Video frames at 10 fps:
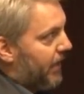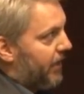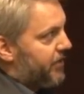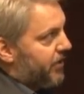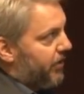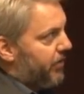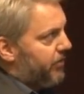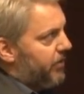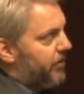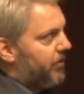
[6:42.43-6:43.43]
And so
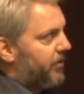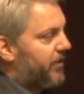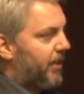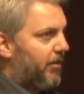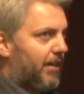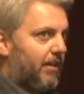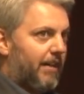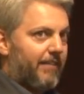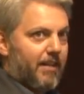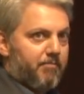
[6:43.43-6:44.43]
you, you sort of say, well,
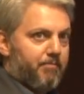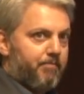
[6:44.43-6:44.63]
I've got to